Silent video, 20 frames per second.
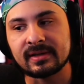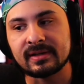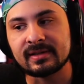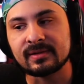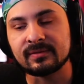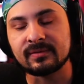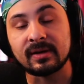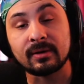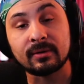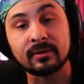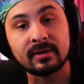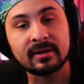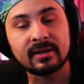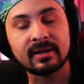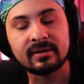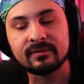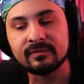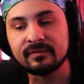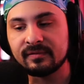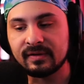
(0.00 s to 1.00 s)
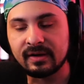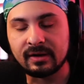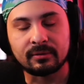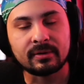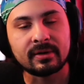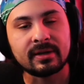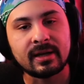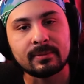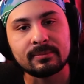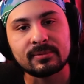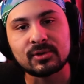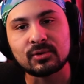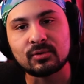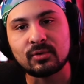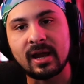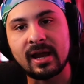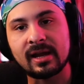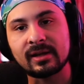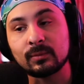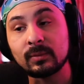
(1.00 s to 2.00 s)
It's very again very
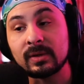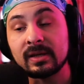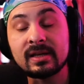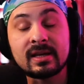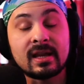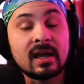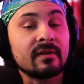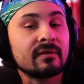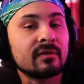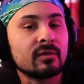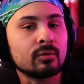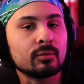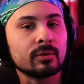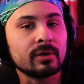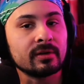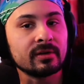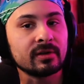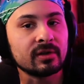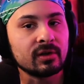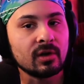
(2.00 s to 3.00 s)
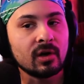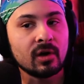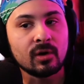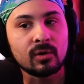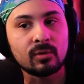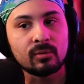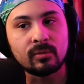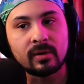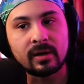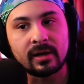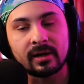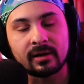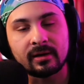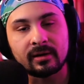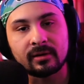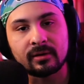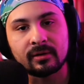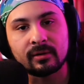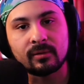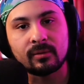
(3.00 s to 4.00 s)
abstract. We never really know
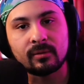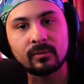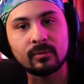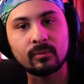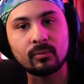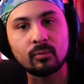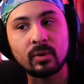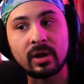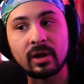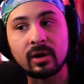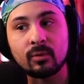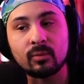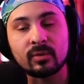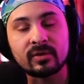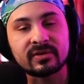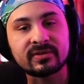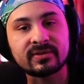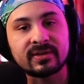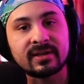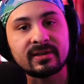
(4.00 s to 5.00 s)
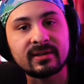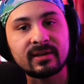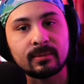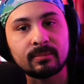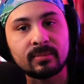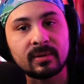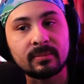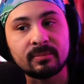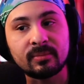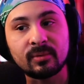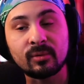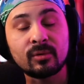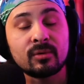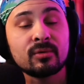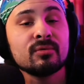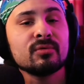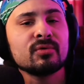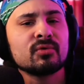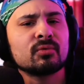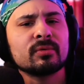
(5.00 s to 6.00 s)
where where we're sending people or
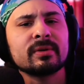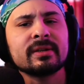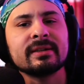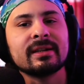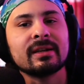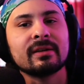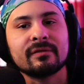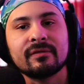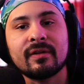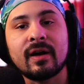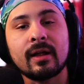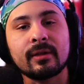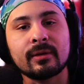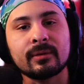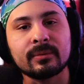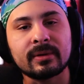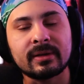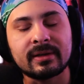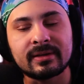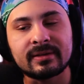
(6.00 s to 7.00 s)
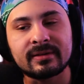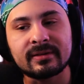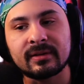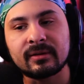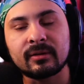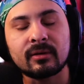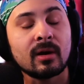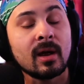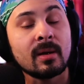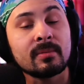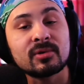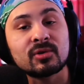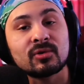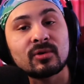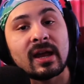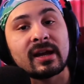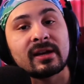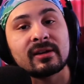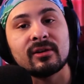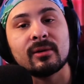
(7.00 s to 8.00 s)
who's really following. There are
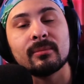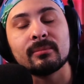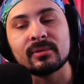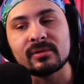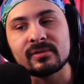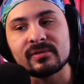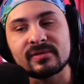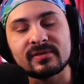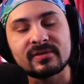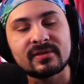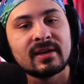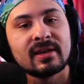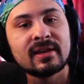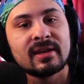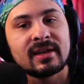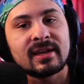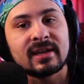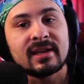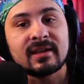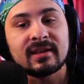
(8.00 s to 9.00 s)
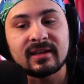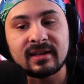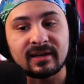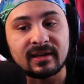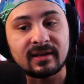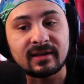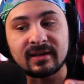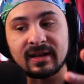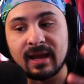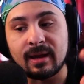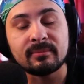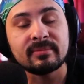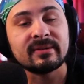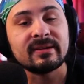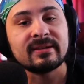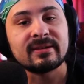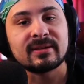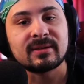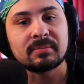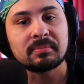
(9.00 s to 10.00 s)
abstract numbers in in an
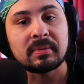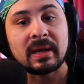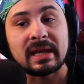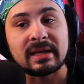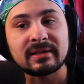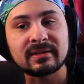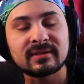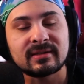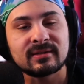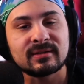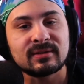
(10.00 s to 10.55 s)
empty space.